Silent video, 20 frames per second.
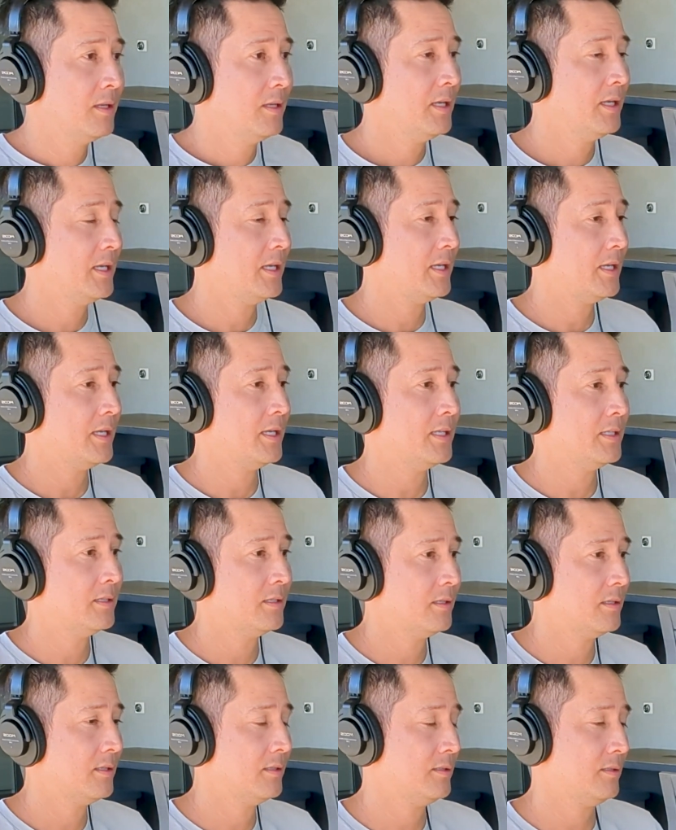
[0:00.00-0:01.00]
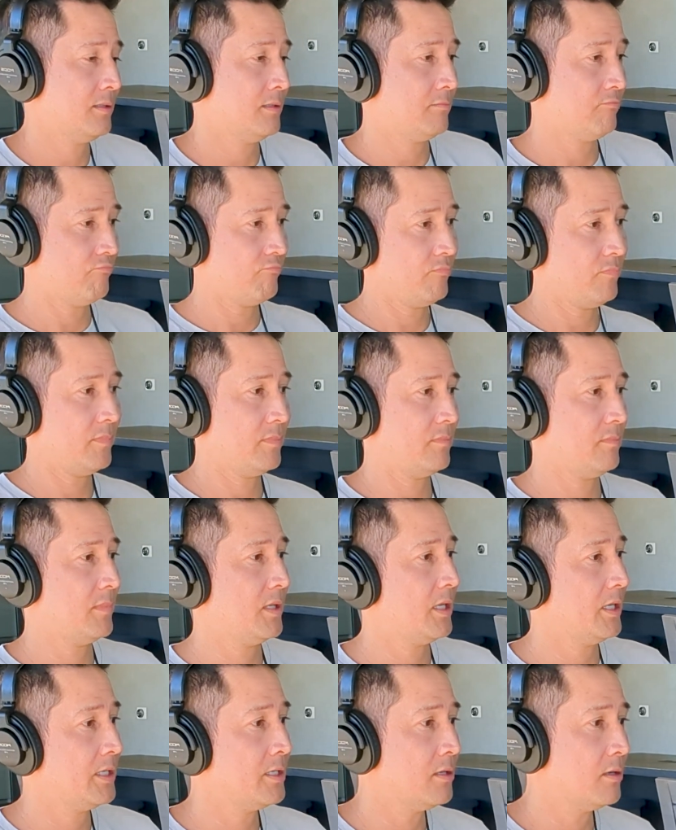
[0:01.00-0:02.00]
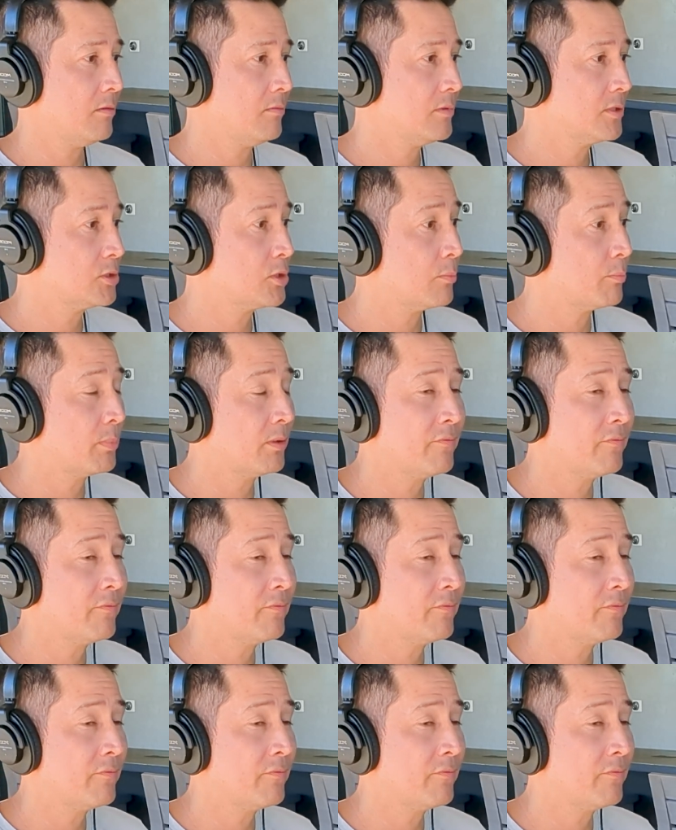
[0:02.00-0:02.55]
and so